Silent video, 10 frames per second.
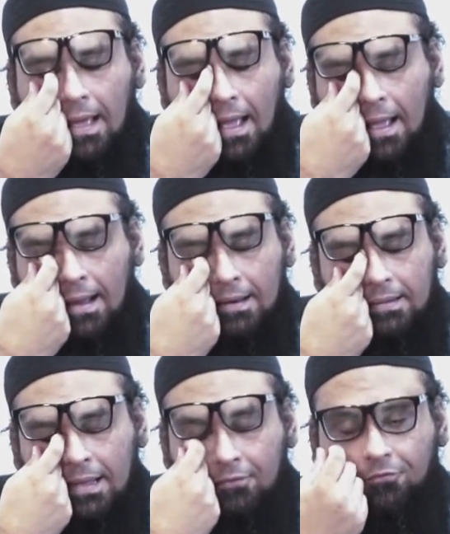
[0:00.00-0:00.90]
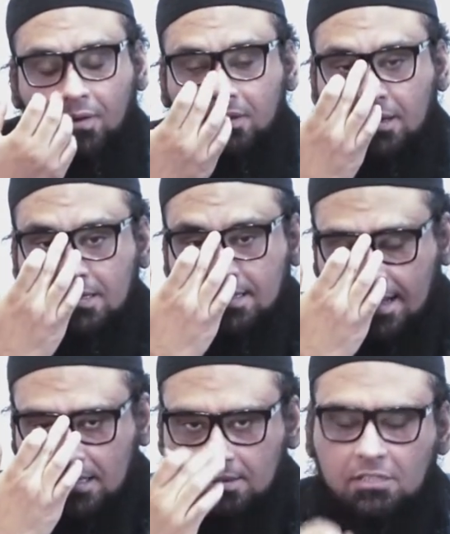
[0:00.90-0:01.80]
And then further it
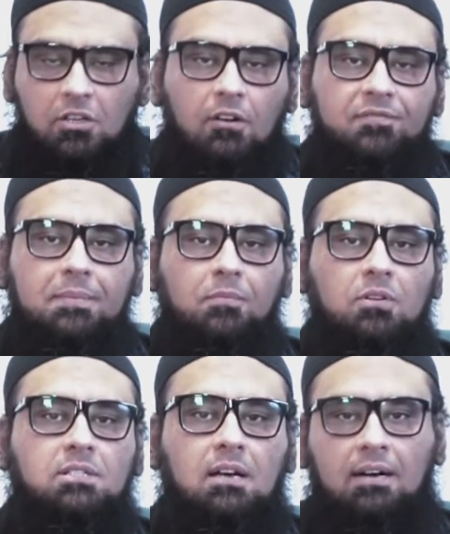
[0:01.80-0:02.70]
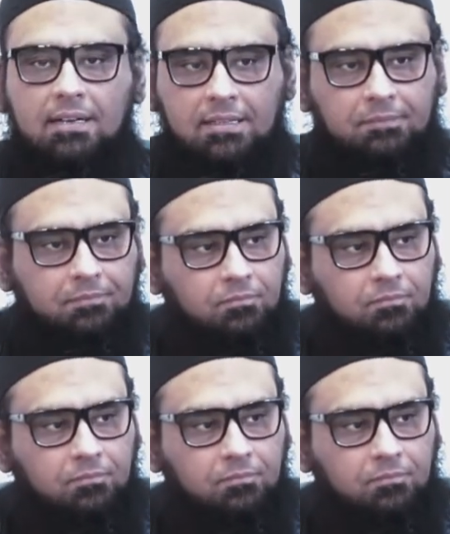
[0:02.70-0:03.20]
says, the Son of the Most High.